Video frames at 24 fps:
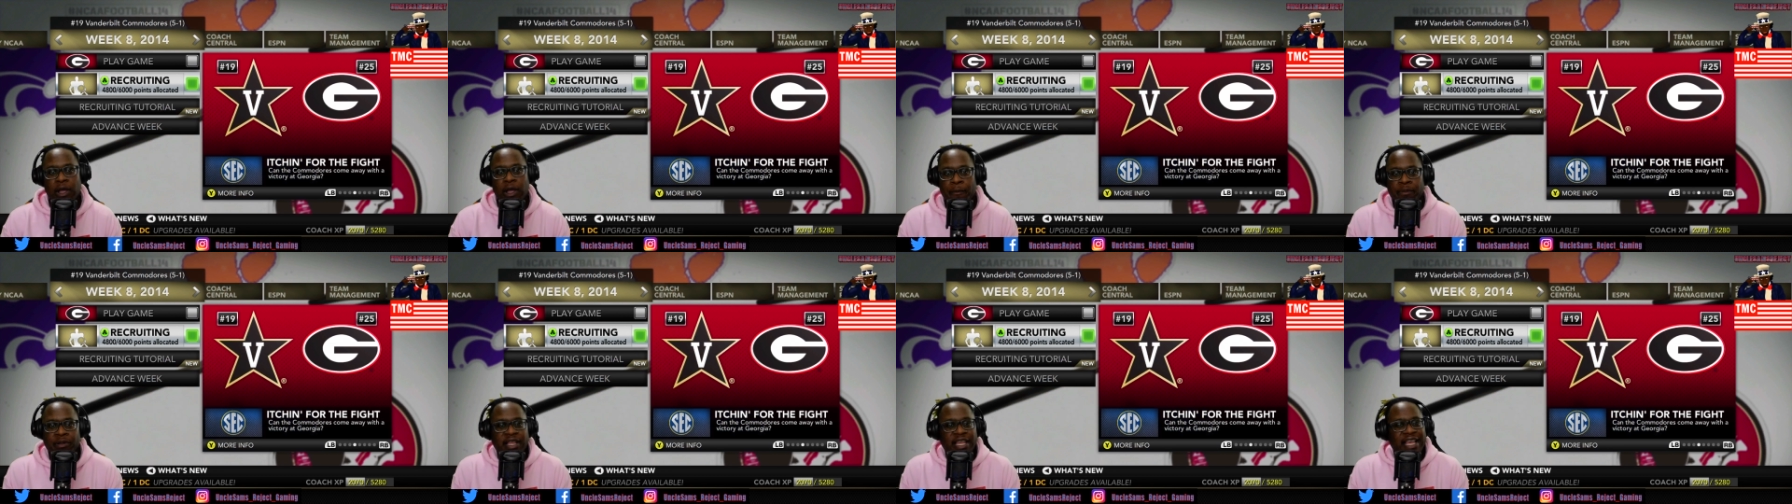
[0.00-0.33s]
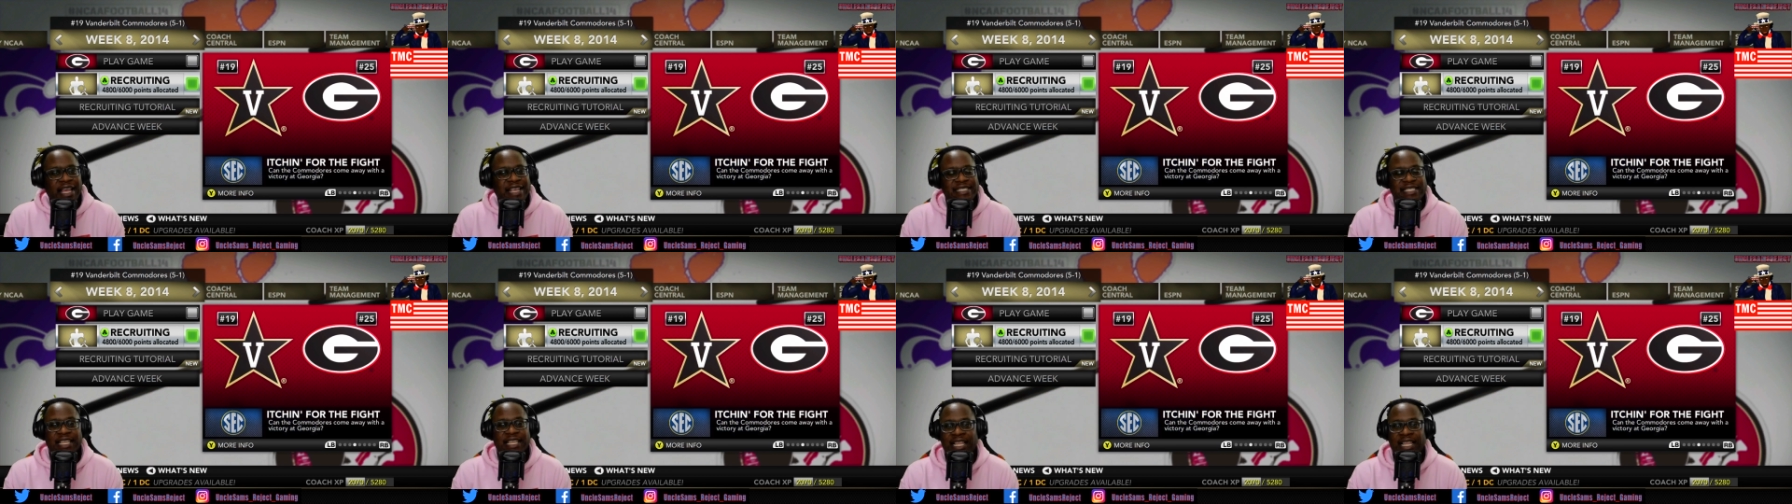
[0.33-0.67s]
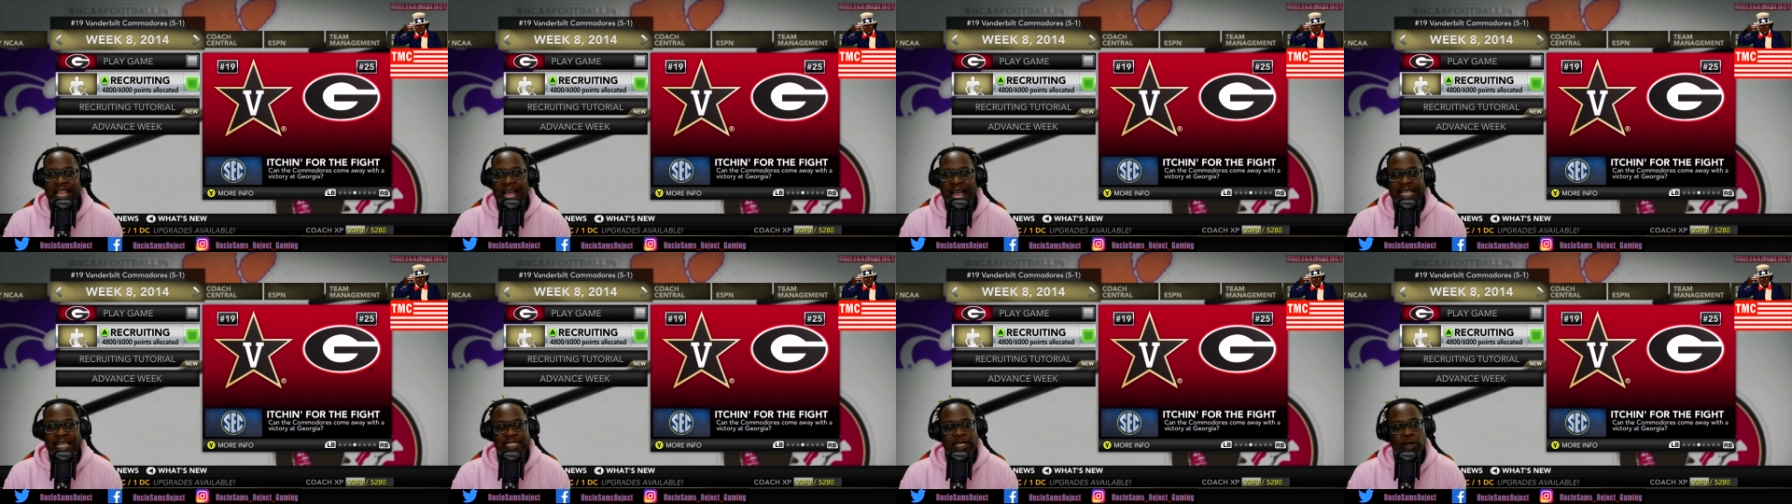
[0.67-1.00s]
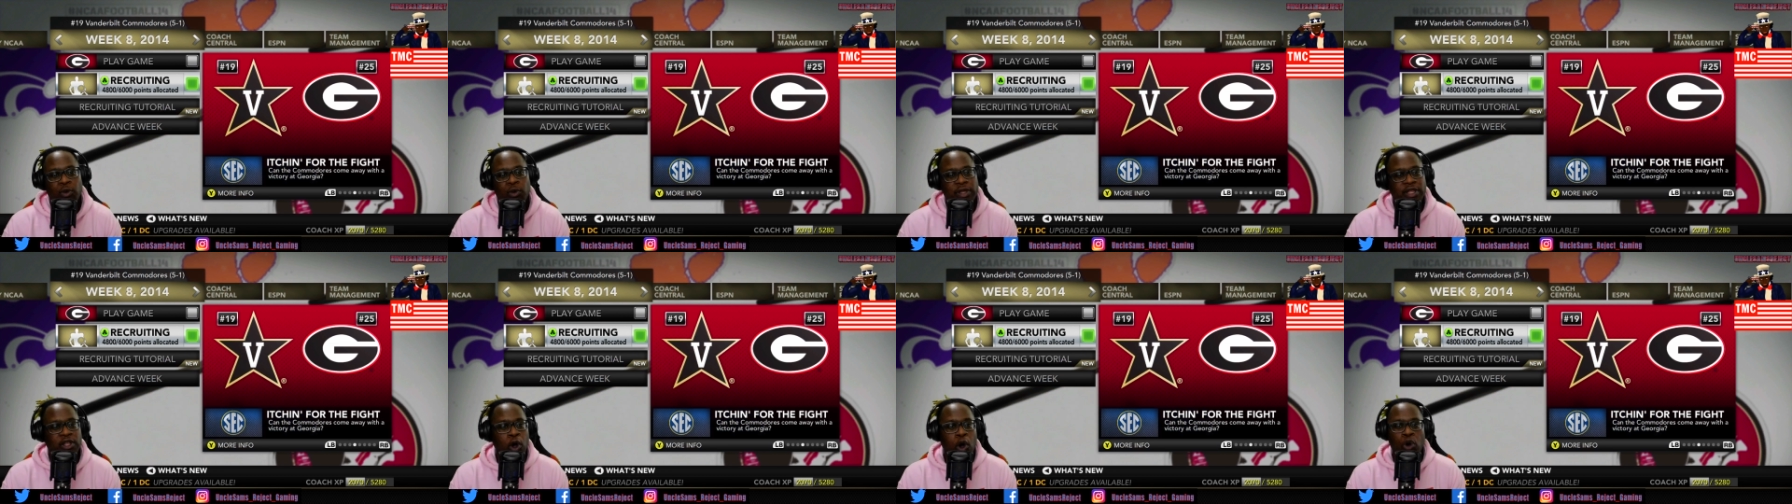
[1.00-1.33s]
complete instant class,
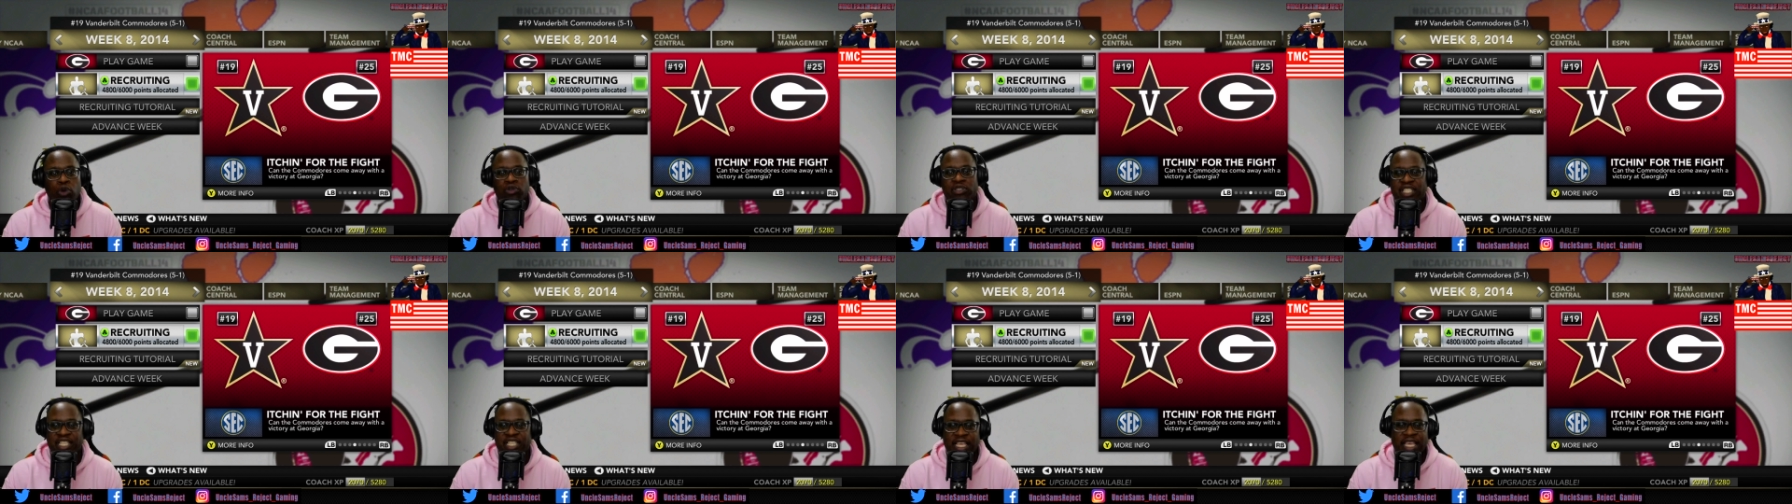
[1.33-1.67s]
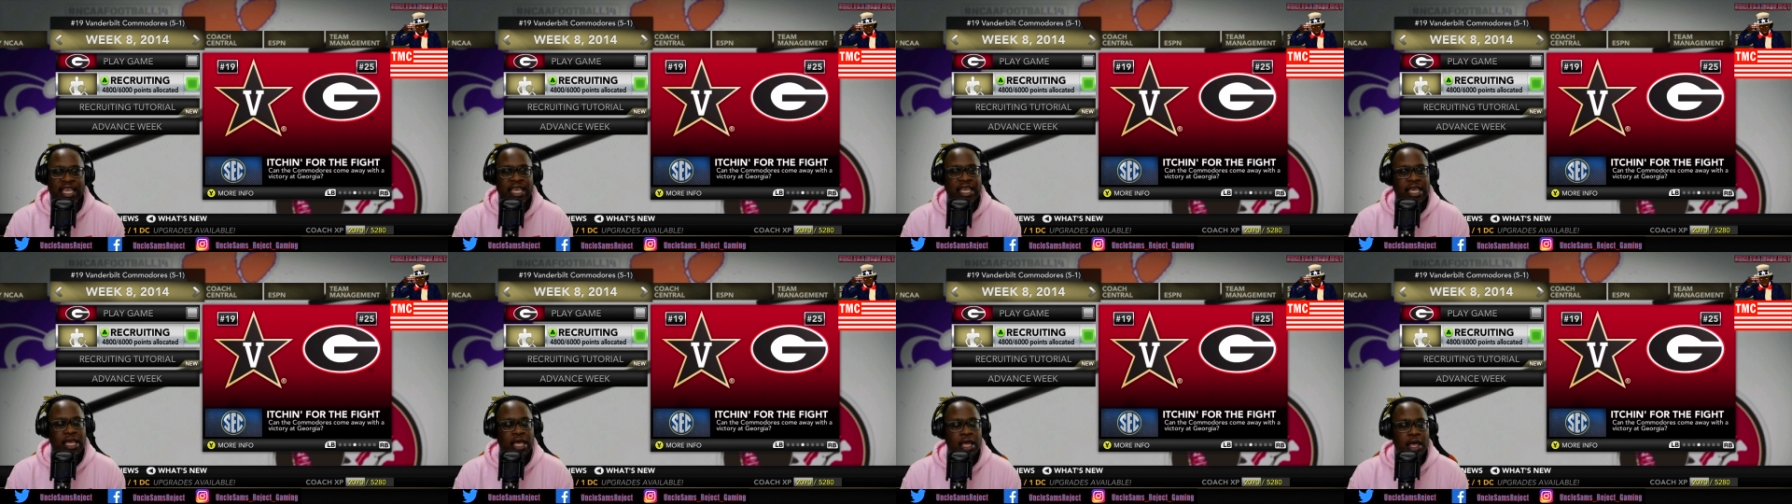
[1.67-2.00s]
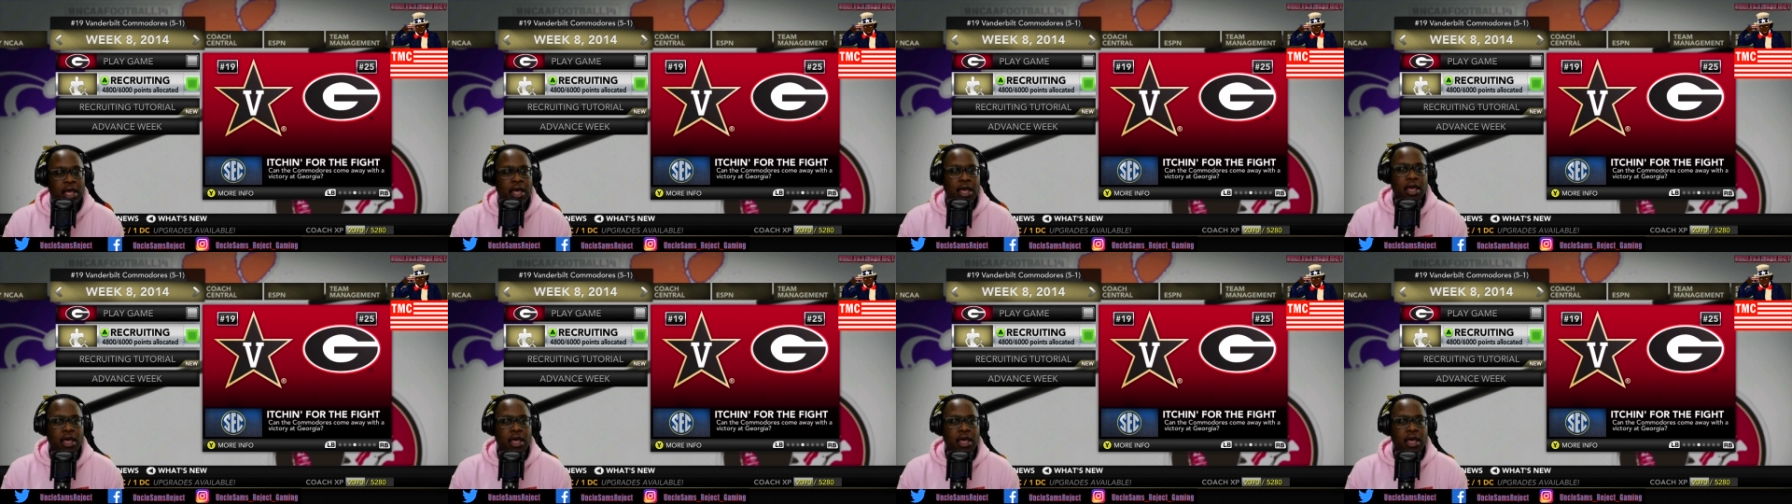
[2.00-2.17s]
and went to OT.